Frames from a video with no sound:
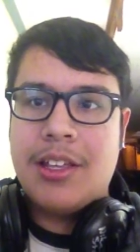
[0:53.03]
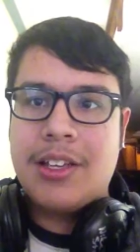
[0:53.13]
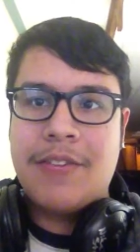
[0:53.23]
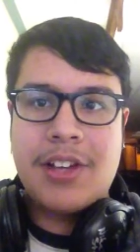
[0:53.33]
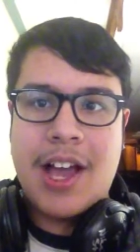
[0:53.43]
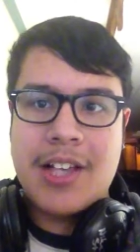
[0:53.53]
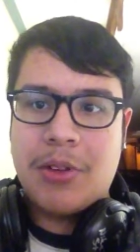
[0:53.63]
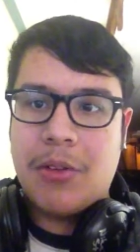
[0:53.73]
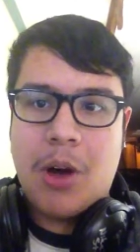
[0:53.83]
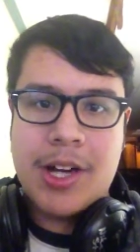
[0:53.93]
if you guys
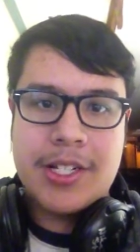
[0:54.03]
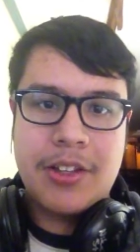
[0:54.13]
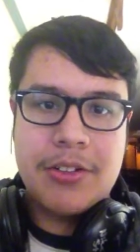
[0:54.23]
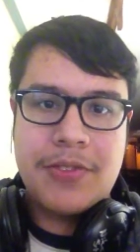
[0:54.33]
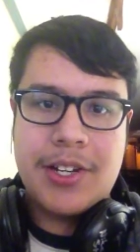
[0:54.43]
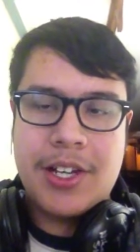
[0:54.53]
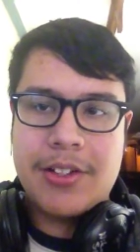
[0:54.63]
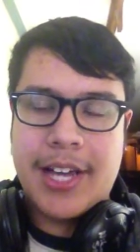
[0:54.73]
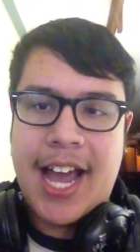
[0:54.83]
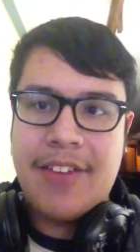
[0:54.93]
want to watch those videos,
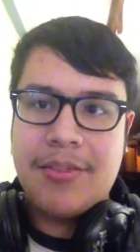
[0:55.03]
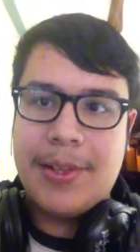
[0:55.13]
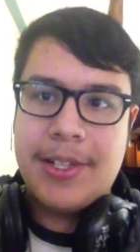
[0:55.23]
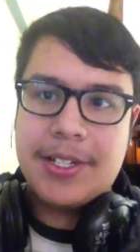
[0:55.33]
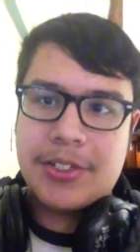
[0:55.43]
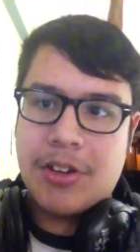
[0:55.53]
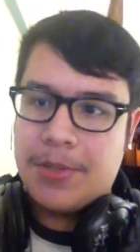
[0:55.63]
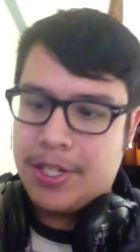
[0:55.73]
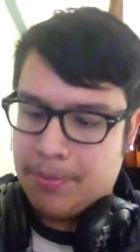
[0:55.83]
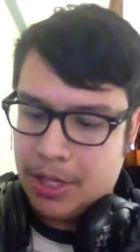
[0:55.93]
I have them in the
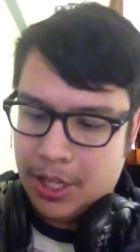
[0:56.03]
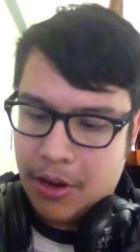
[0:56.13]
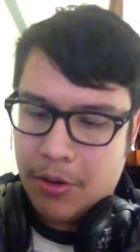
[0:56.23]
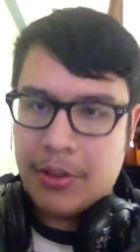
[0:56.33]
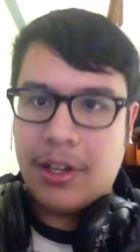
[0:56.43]
description below.